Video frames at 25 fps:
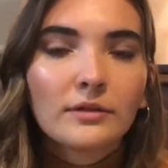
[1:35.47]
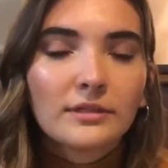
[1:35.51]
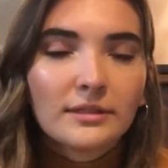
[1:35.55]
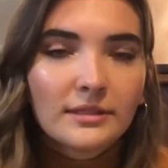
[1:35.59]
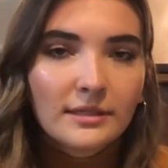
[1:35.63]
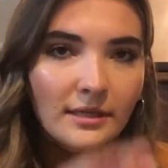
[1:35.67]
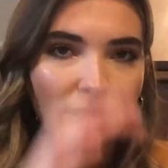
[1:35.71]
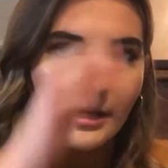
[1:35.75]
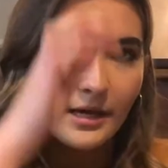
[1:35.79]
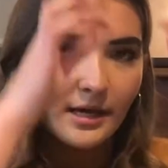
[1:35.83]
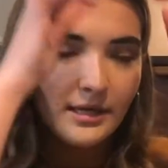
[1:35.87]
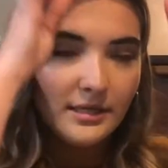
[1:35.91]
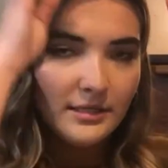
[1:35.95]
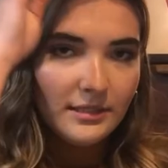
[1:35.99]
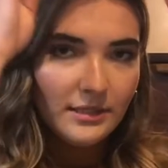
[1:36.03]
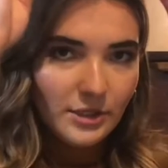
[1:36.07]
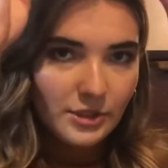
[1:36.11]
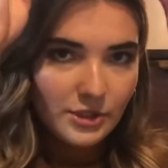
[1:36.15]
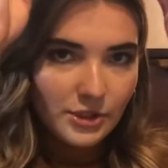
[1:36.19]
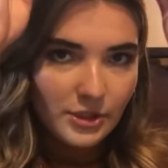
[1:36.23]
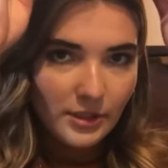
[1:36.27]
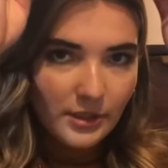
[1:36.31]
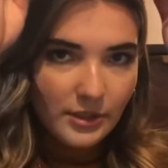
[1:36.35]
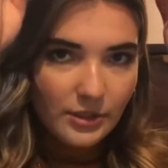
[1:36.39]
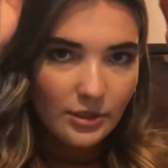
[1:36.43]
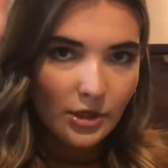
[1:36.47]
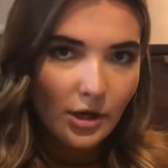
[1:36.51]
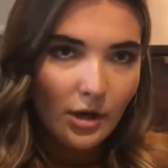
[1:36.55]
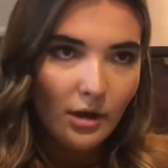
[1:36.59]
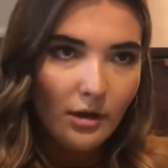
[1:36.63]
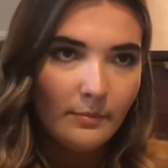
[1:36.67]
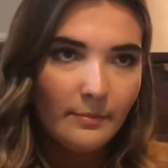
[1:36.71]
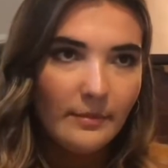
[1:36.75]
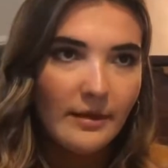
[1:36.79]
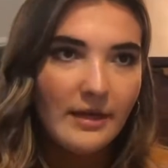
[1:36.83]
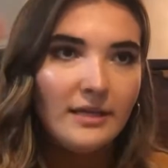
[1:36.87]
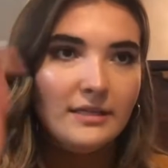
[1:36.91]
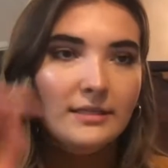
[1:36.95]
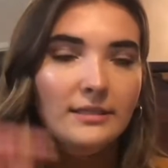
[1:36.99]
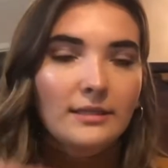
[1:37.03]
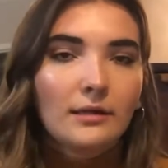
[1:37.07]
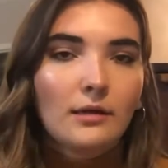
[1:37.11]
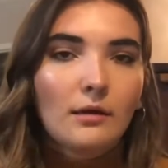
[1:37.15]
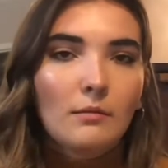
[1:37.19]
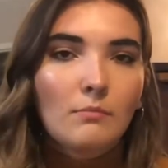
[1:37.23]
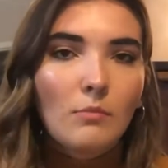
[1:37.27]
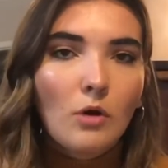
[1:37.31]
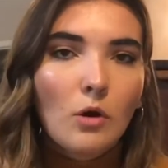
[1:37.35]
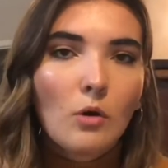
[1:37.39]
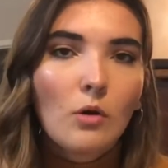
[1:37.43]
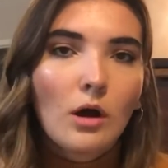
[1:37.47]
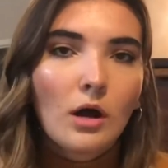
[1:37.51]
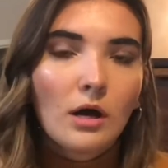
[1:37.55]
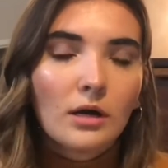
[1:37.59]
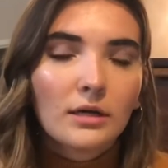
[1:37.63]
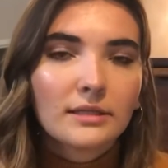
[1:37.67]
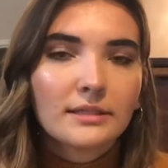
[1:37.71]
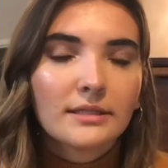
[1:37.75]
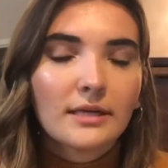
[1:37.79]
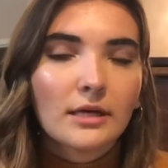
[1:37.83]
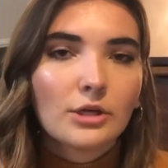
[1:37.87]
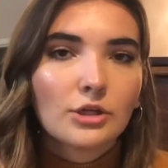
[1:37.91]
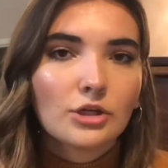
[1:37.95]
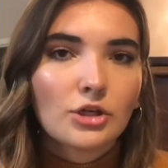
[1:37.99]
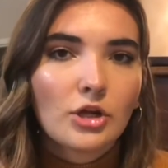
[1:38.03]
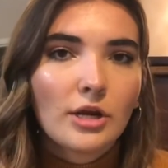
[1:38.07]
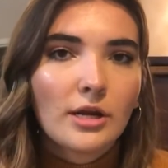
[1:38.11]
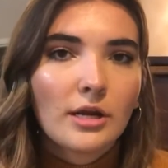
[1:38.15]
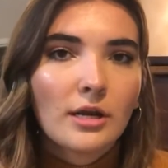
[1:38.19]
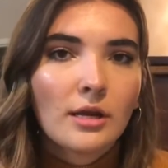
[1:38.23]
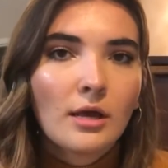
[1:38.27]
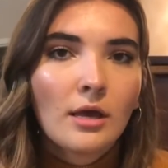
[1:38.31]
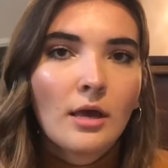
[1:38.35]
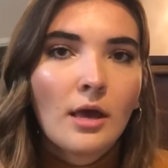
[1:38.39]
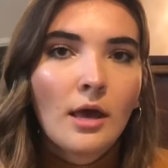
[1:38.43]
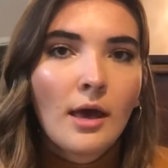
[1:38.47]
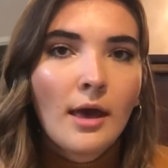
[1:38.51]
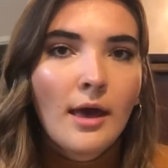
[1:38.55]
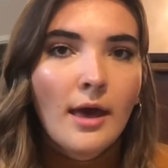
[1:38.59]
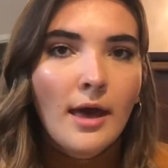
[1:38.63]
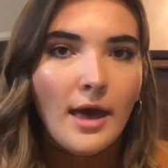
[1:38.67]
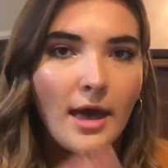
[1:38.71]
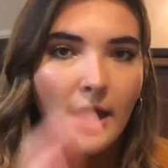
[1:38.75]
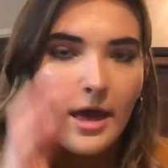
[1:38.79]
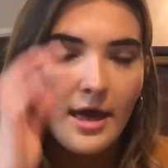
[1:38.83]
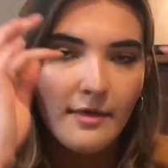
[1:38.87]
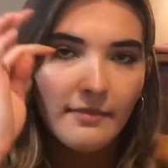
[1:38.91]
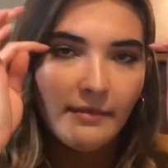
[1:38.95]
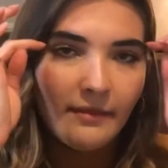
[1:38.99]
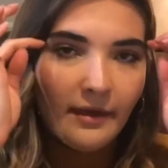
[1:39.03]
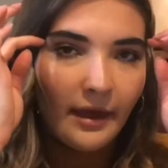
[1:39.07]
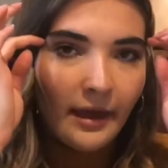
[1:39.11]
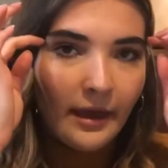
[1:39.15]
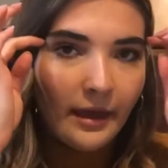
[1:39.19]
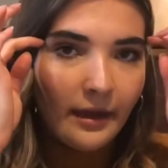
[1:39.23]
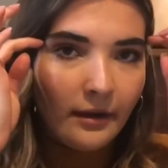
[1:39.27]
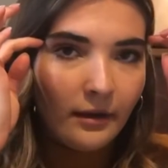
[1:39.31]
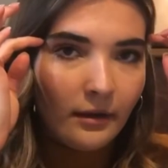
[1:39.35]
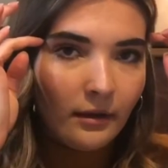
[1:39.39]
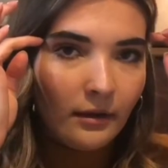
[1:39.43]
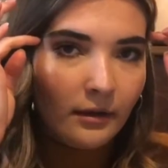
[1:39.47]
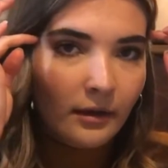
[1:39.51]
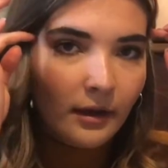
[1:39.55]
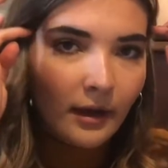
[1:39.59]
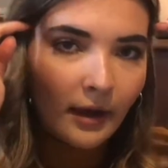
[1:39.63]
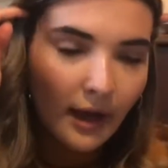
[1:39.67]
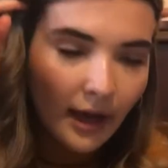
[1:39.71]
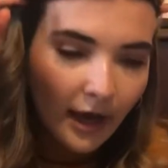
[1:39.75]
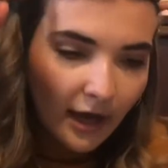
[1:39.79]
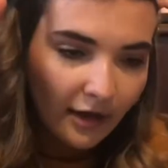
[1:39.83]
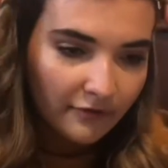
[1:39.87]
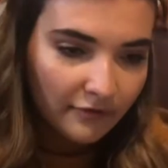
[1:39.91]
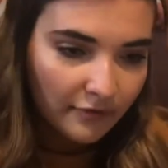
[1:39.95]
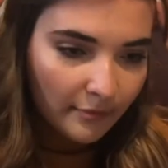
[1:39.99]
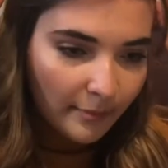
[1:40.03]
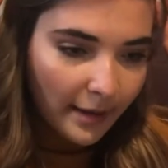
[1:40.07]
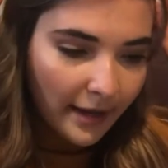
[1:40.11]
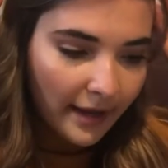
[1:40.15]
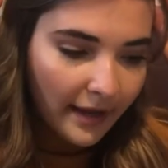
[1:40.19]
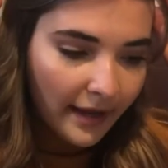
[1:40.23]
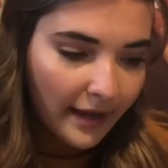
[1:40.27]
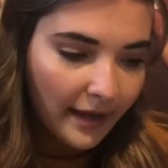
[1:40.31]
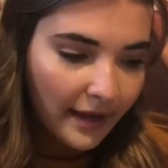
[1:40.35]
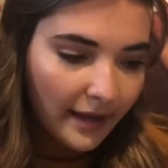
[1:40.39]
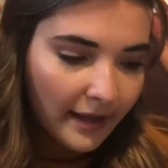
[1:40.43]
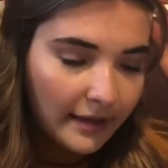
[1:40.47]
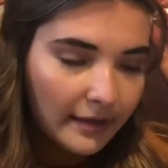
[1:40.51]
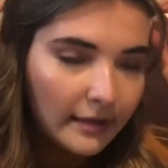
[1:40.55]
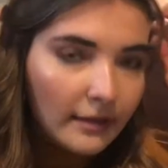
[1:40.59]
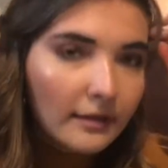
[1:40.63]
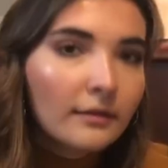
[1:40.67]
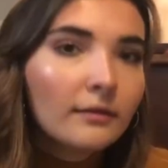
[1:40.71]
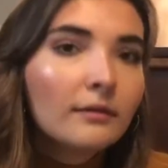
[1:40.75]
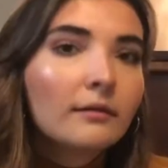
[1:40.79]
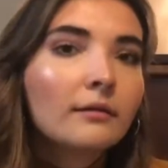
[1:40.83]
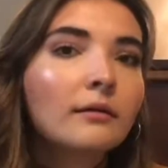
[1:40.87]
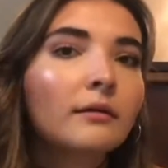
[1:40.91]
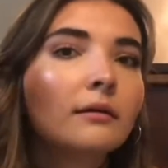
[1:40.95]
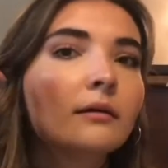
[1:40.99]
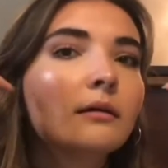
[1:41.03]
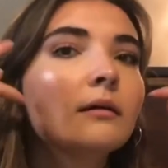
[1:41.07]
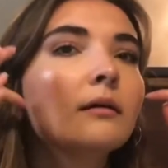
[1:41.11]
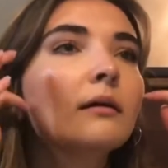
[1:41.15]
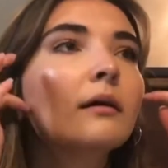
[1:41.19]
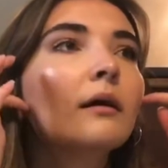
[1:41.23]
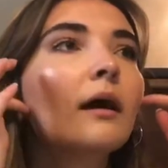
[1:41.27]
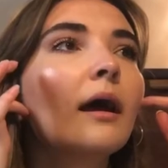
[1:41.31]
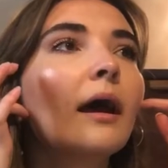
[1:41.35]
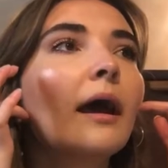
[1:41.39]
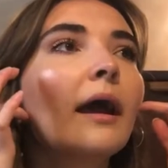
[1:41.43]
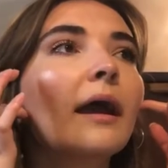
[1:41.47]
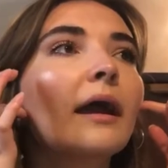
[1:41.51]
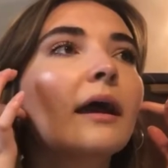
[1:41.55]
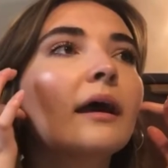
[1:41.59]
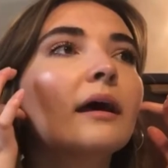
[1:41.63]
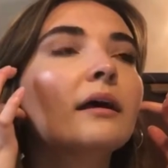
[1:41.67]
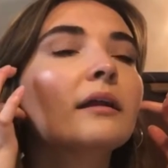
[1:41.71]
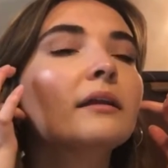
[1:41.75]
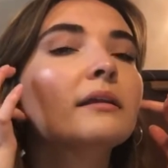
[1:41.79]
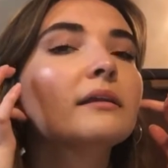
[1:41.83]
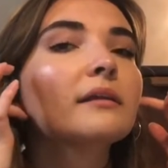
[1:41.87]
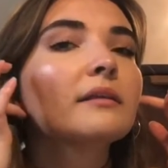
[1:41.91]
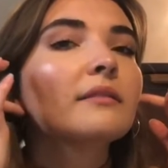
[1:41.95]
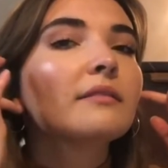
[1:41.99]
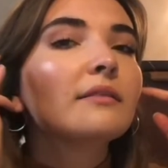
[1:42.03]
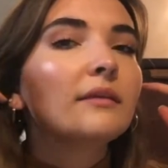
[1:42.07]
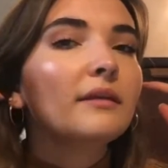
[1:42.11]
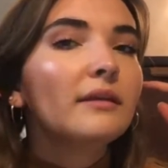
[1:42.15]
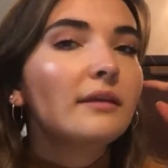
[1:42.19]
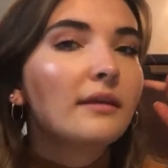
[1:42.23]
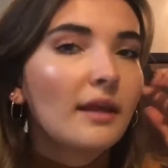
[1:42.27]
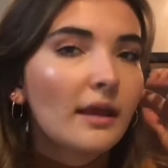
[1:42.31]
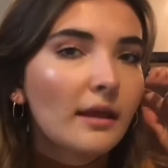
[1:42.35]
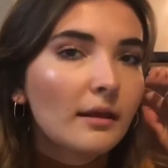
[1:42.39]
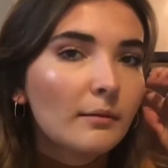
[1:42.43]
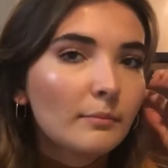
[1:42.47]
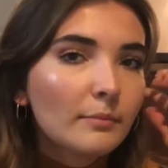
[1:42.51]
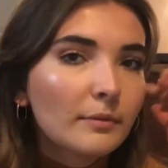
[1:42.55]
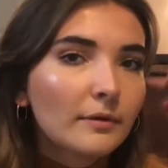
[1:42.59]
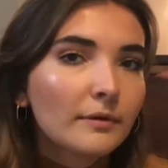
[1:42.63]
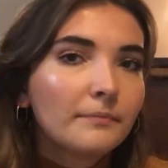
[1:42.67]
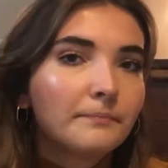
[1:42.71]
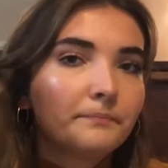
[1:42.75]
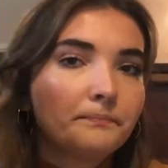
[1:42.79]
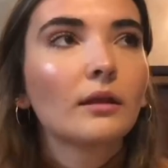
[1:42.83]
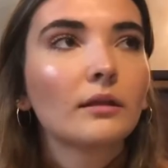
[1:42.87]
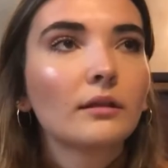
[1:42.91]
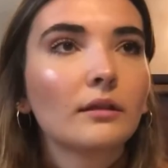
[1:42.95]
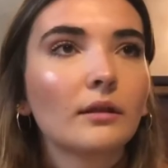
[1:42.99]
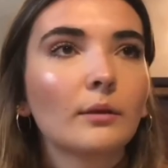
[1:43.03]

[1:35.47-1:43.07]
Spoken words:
out. I section the top as like a mohawk section, and then half of my head and the nape.